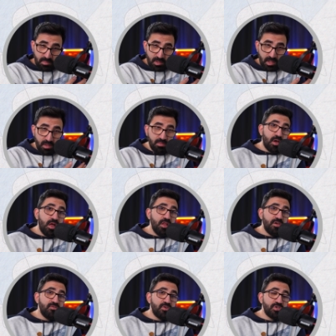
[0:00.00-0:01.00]
the
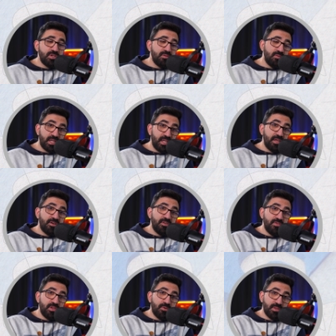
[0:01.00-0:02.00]
online version, click on the
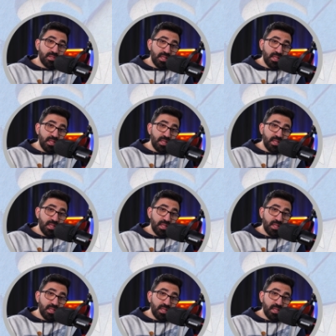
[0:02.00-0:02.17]
video on the